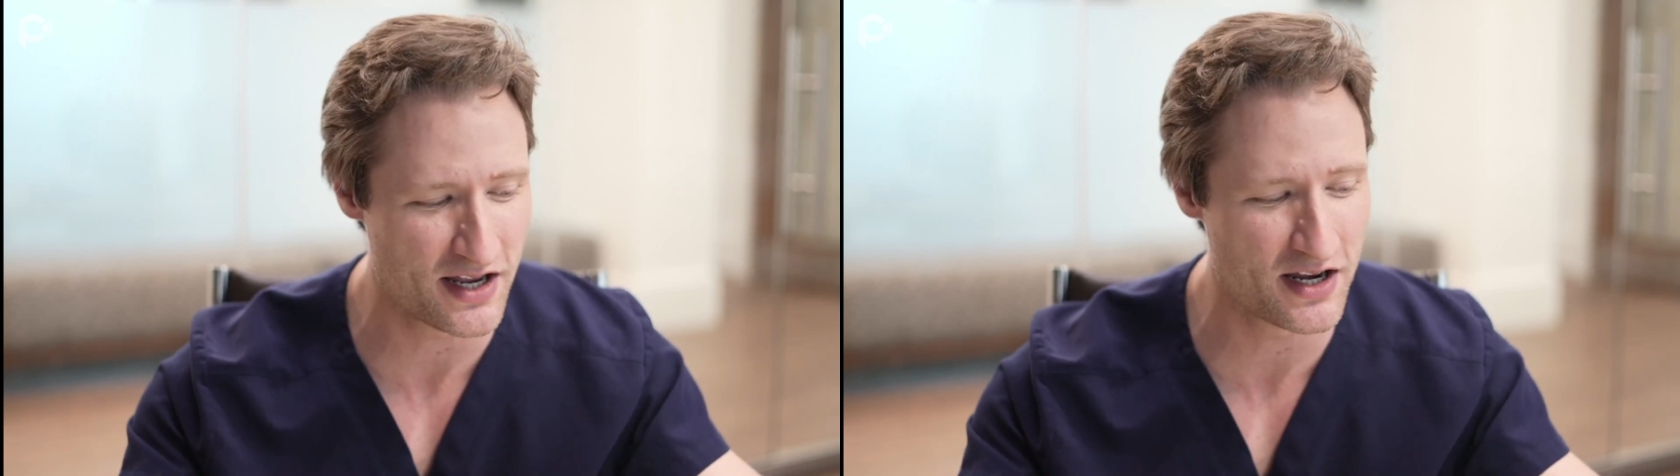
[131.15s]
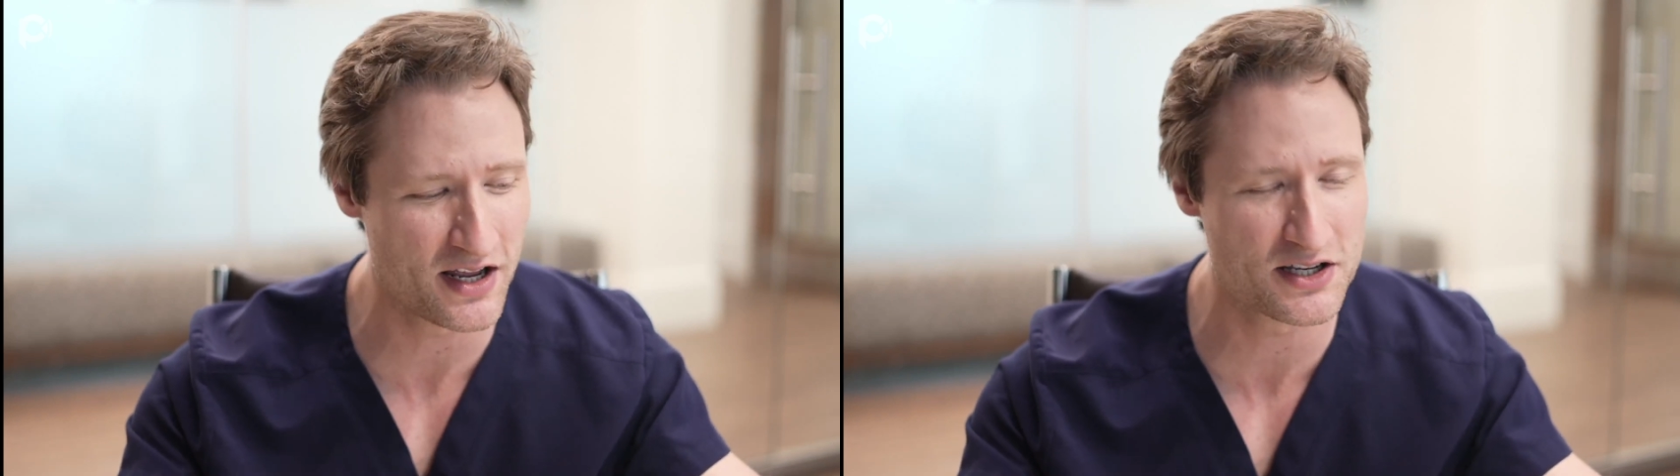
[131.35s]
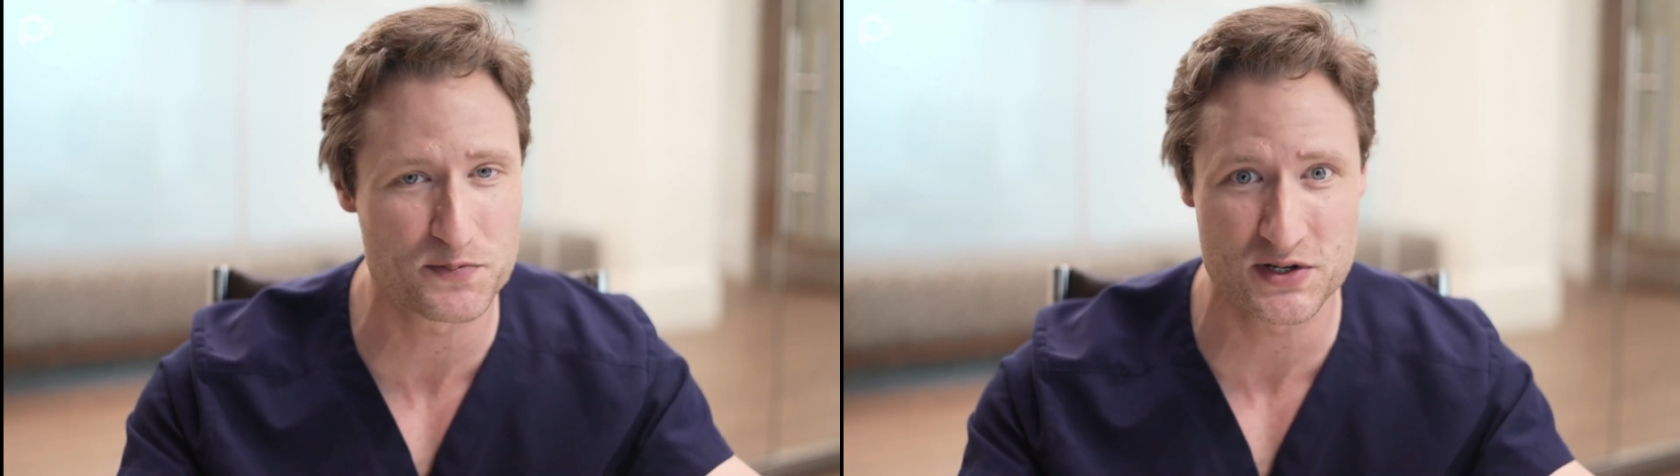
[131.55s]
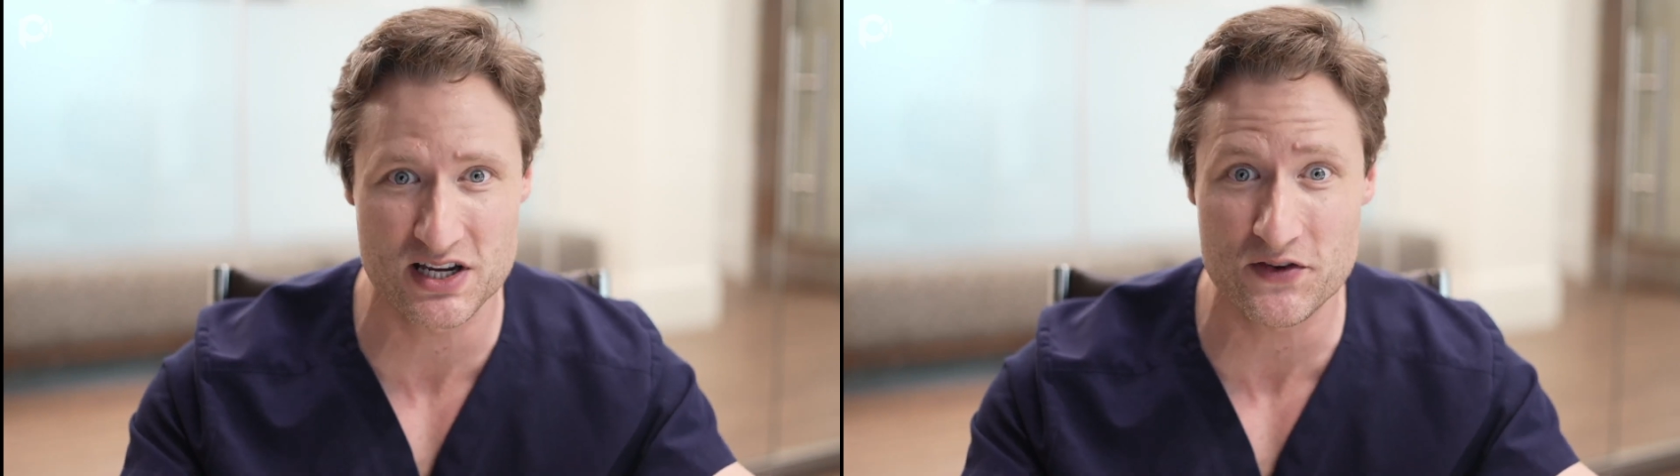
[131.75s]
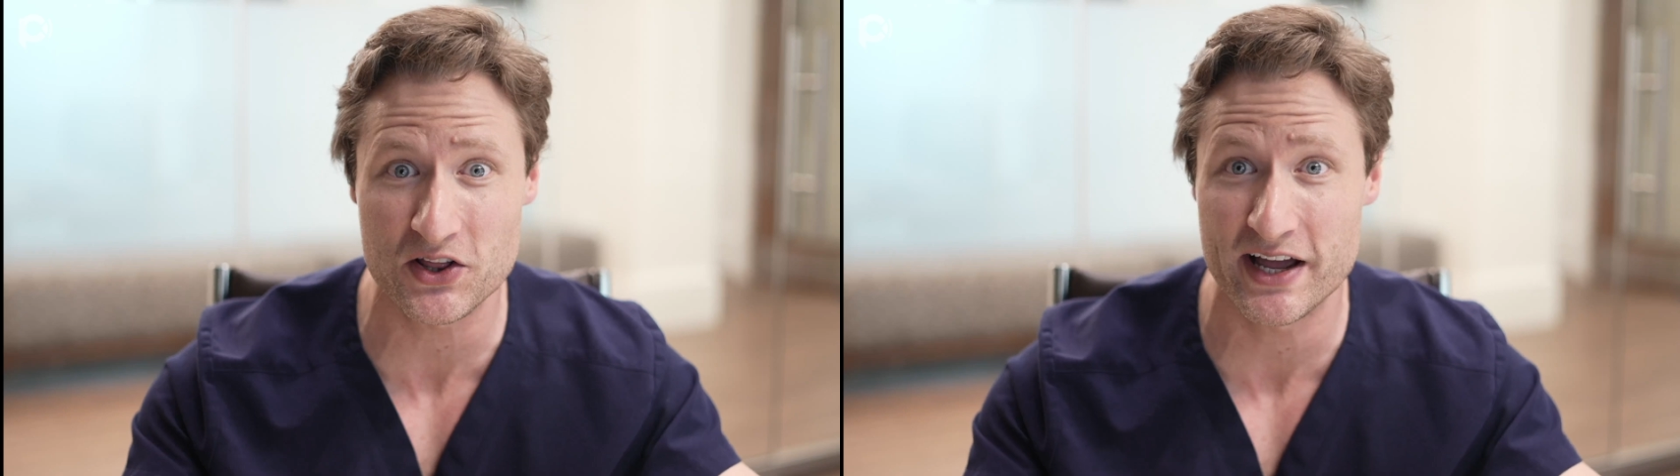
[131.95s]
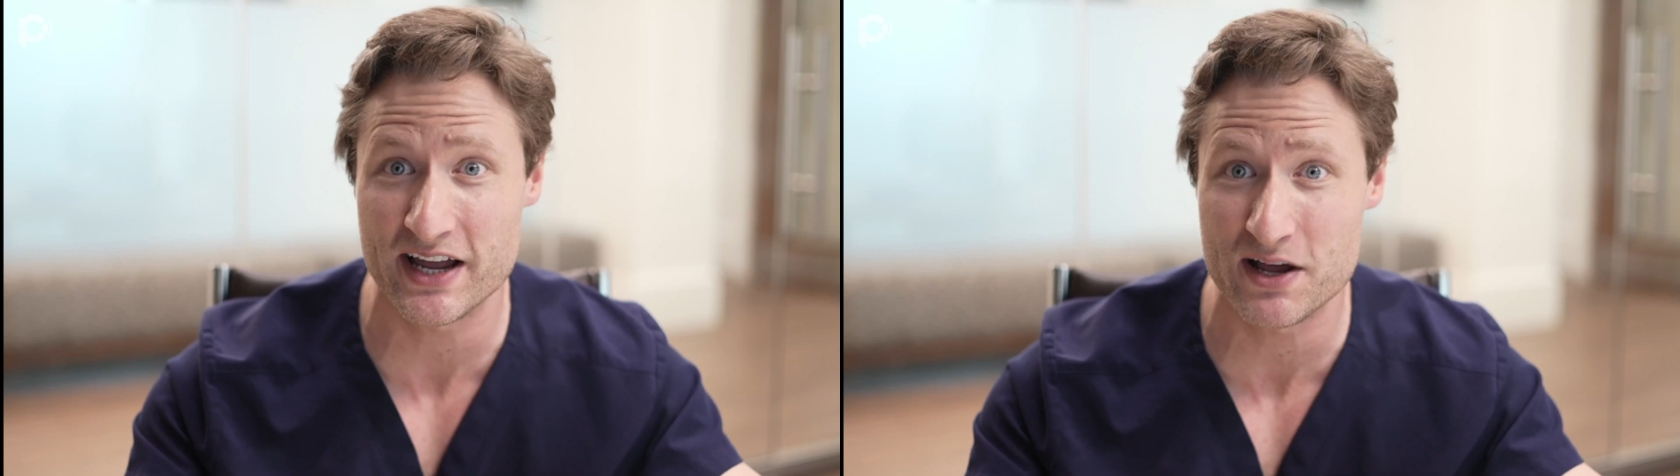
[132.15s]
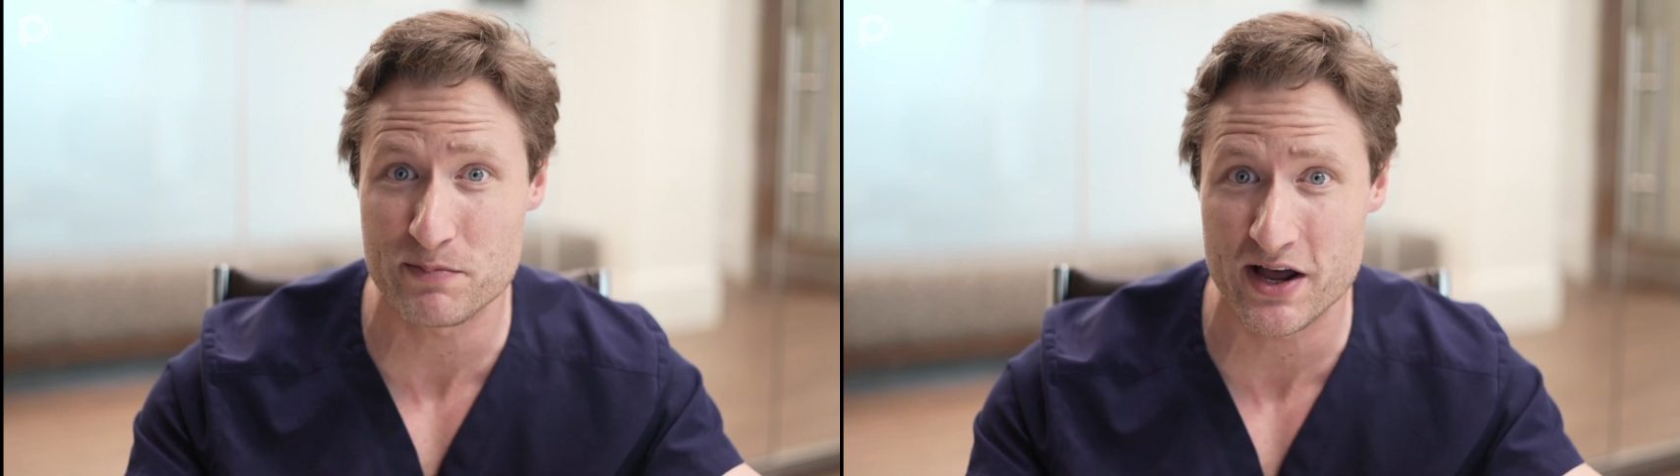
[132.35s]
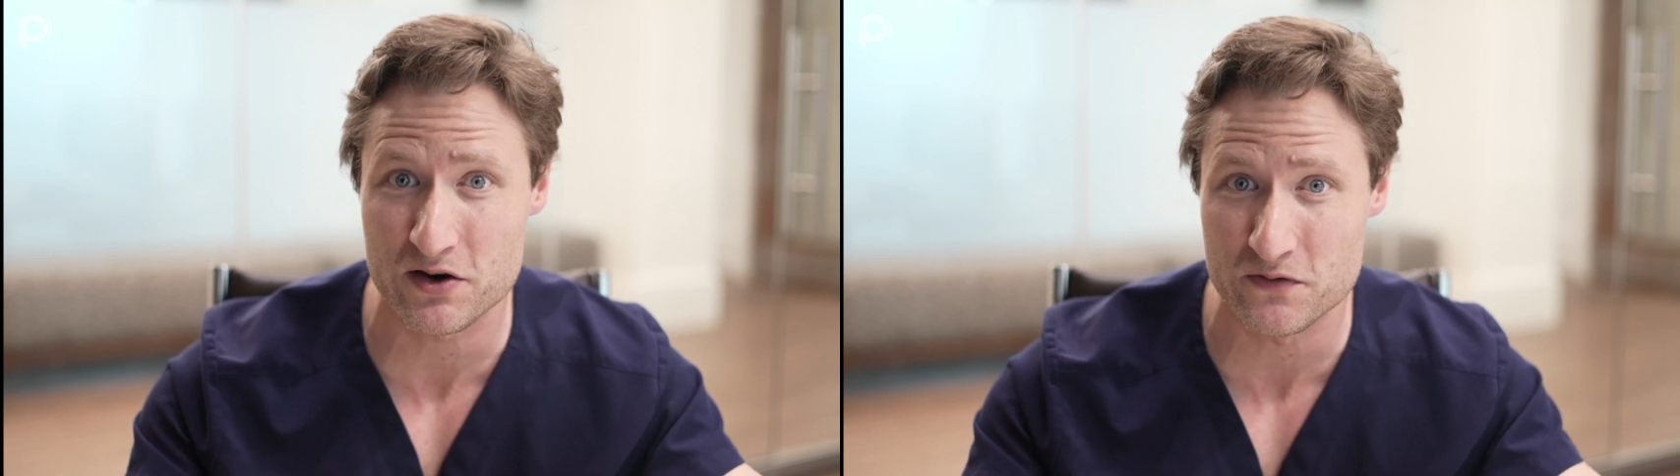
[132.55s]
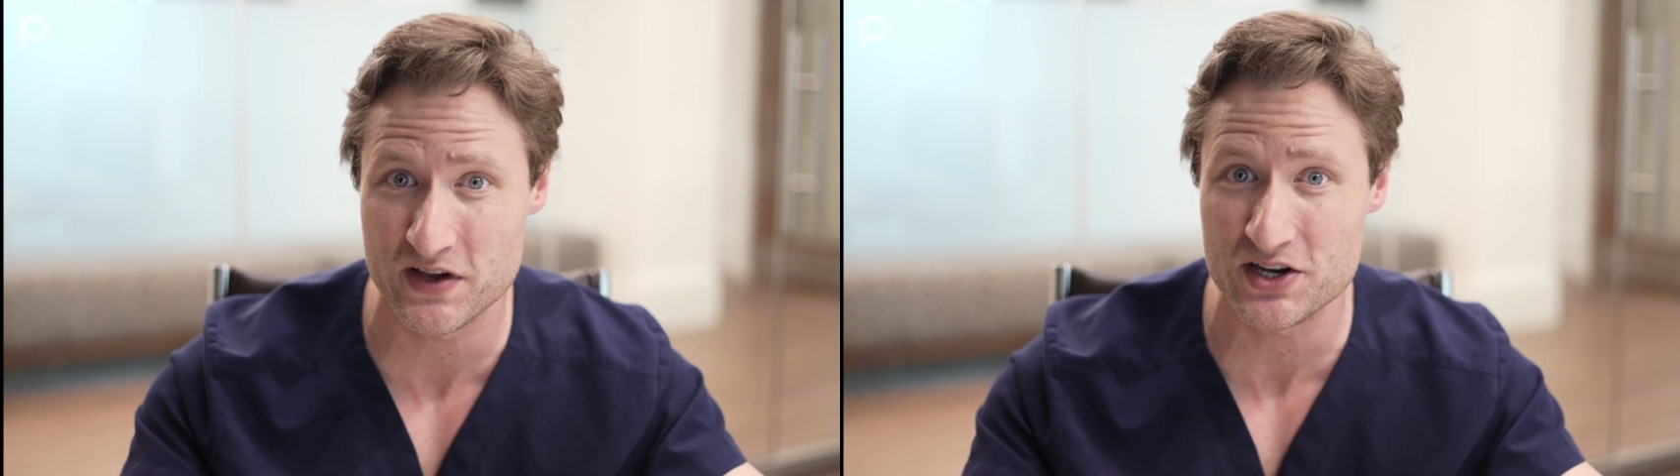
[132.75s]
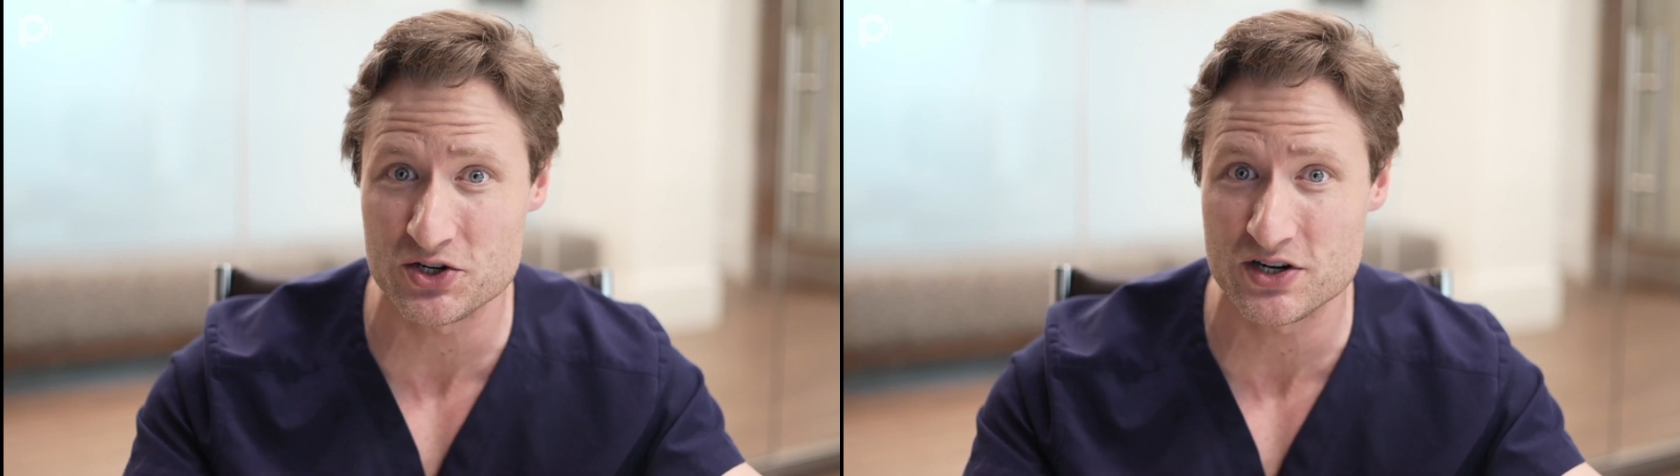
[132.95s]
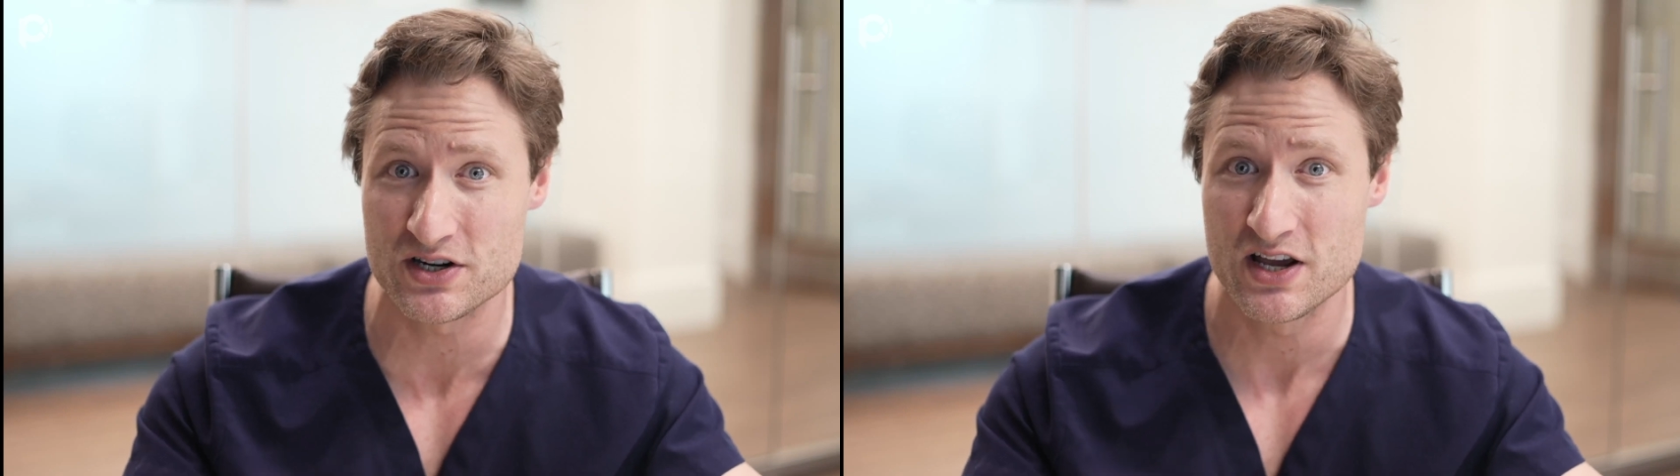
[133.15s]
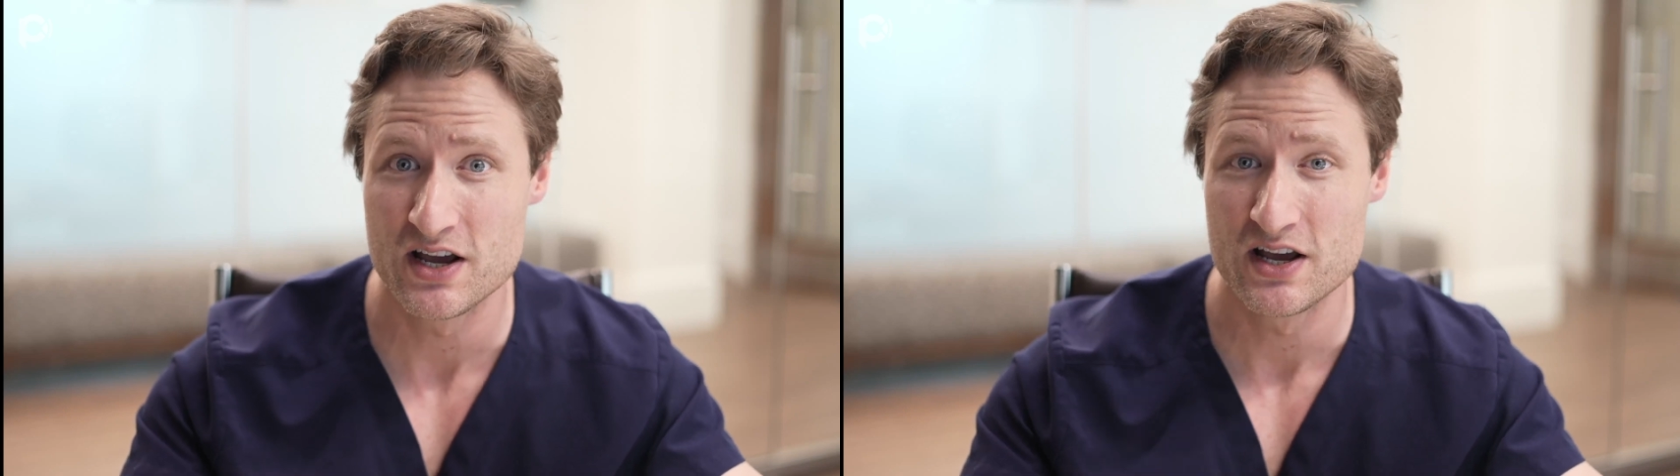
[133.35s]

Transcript: And specifically, I get better vision,